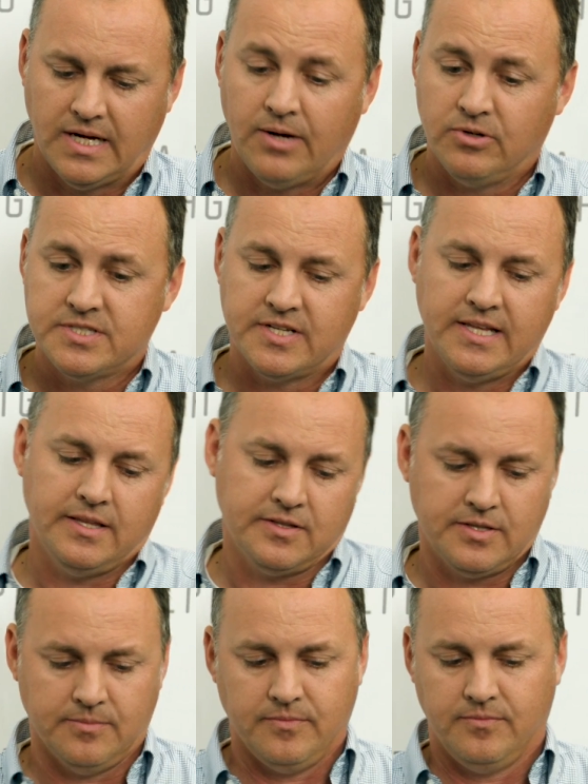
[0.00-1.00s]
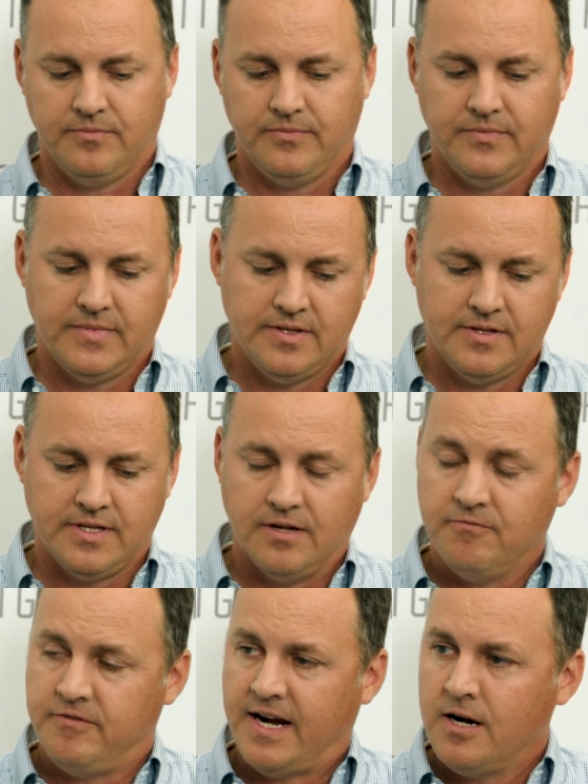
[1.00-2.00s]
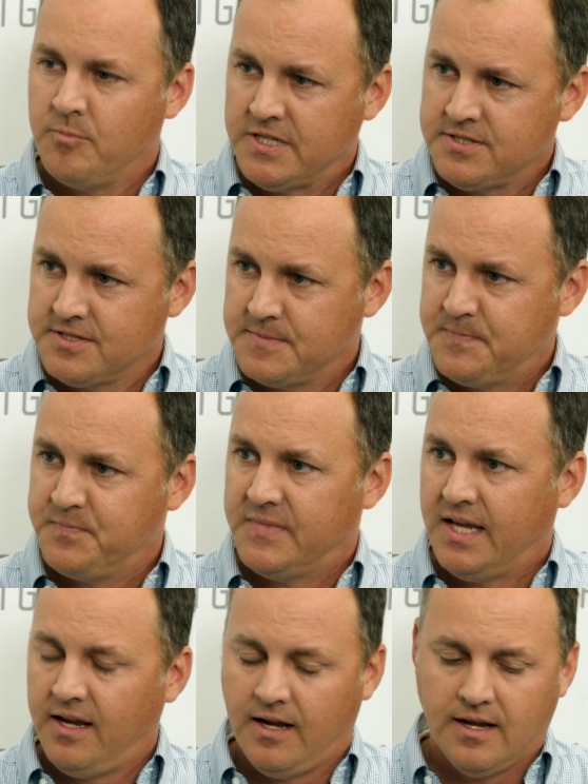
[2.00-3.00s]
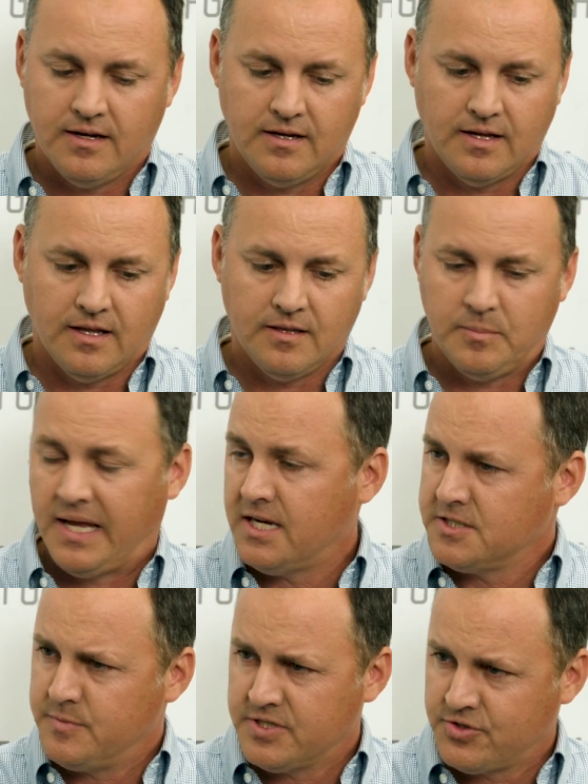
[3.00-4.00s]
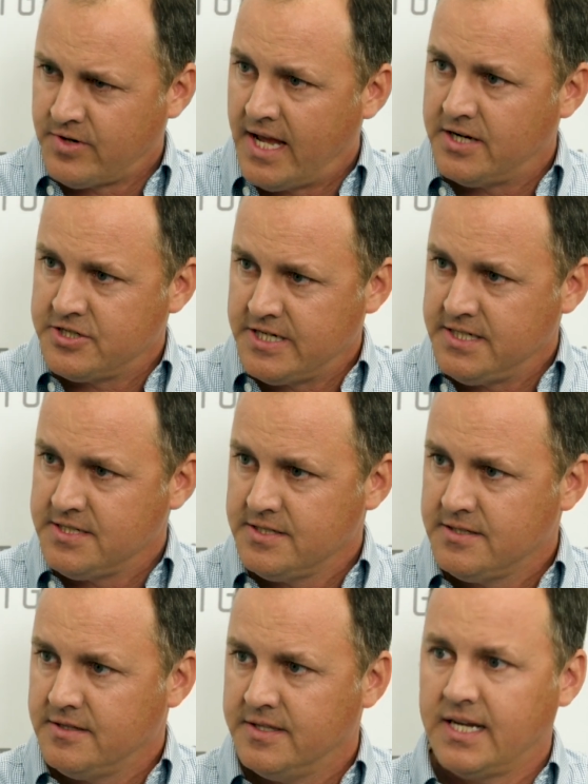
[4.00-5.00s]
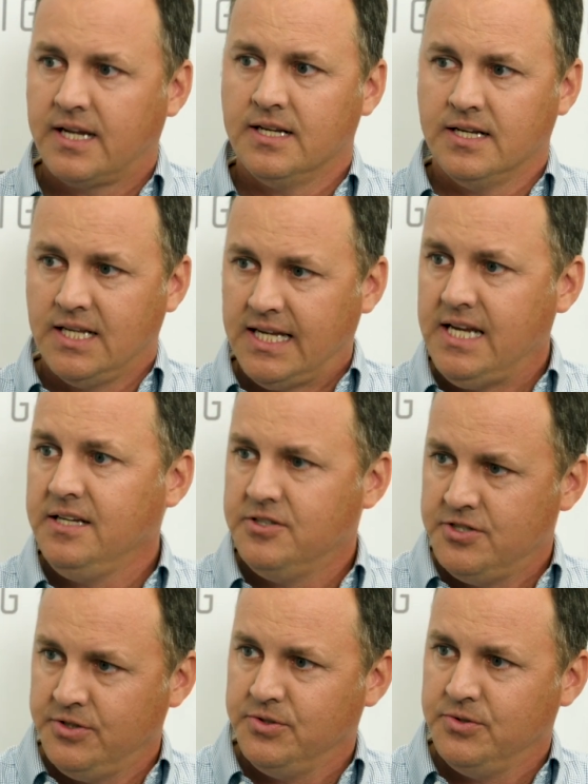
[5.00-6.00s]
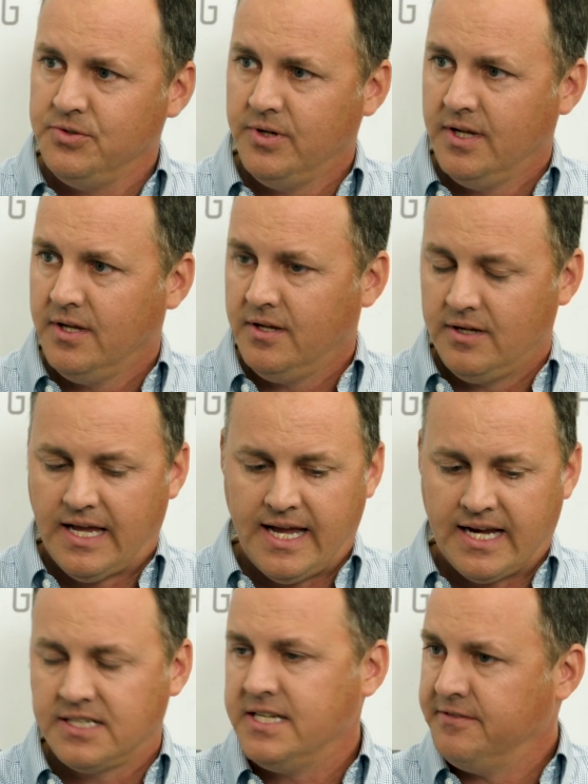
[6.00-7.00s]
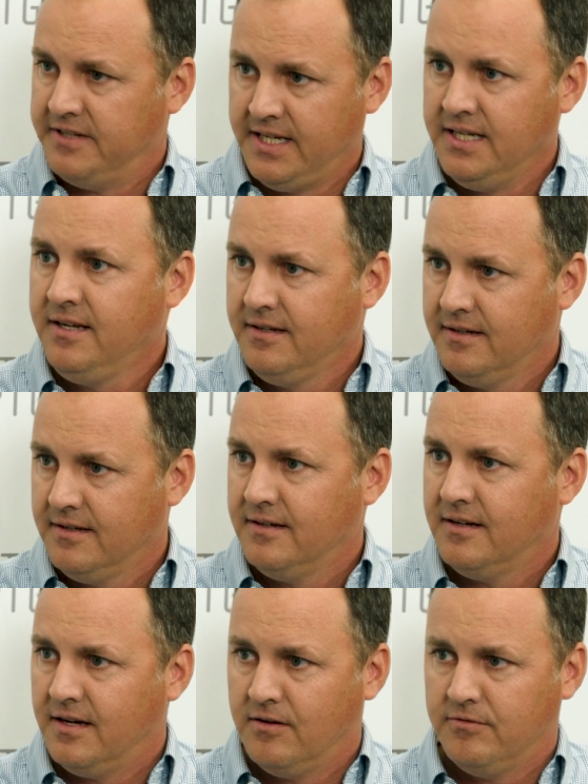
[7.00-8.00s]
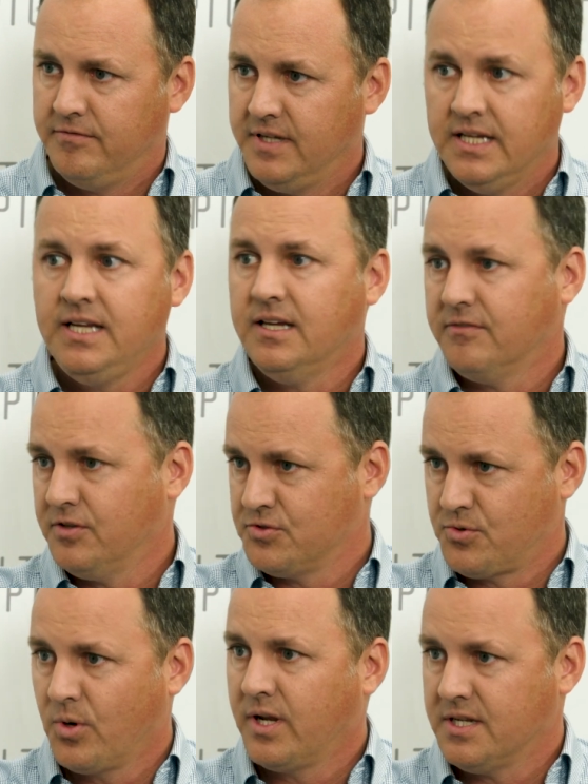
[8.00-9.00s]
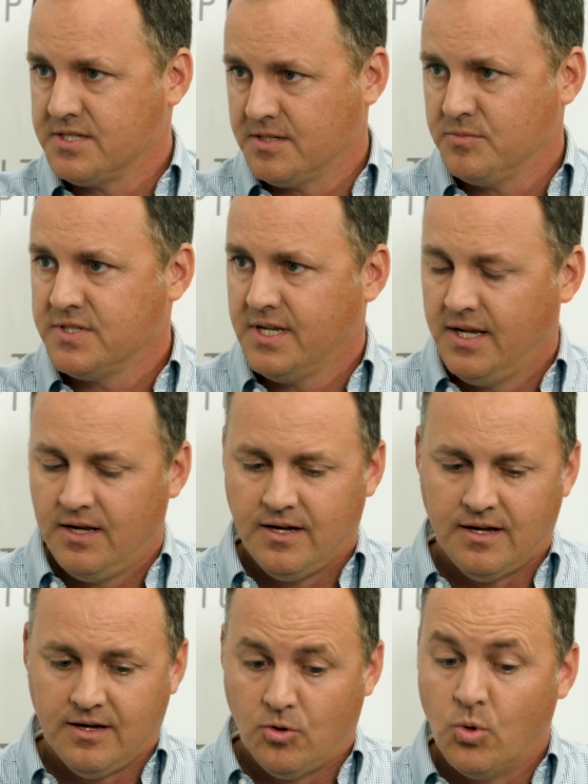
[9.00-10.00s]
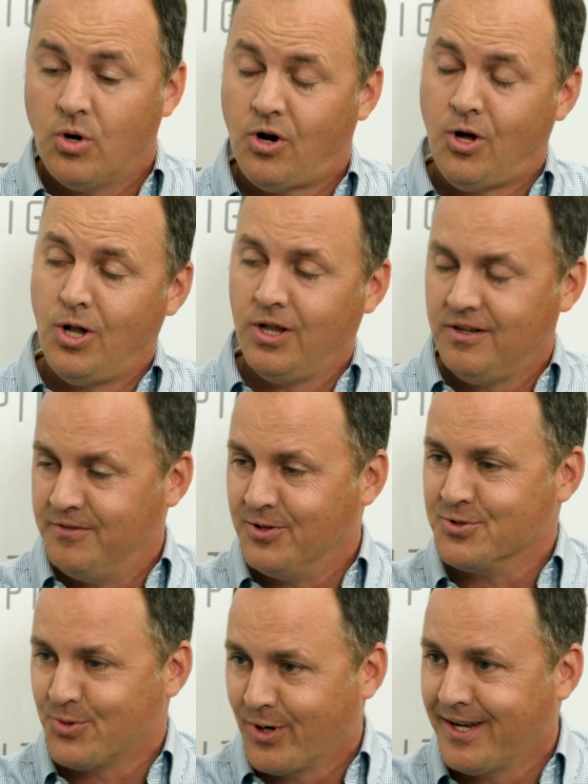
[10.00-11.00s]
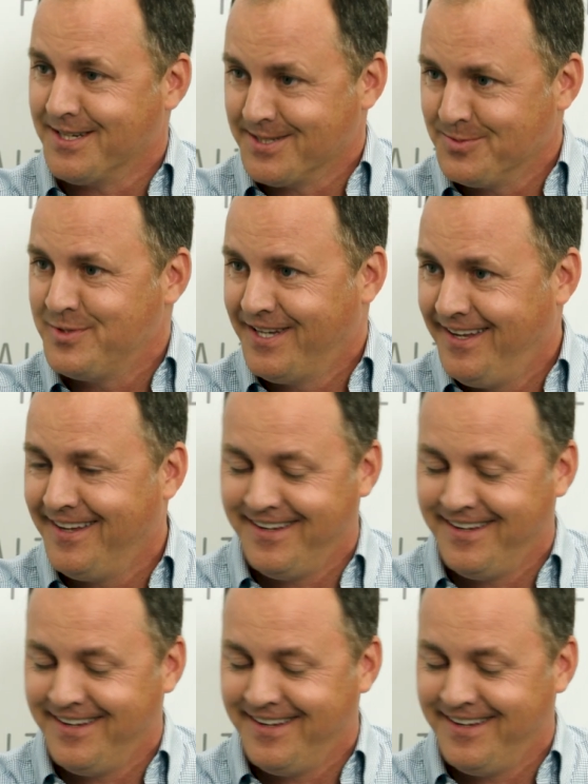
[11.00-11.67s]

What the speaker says: I would say that the environments and the management strategies that can lead to activity of any of those organisms or all of those organisms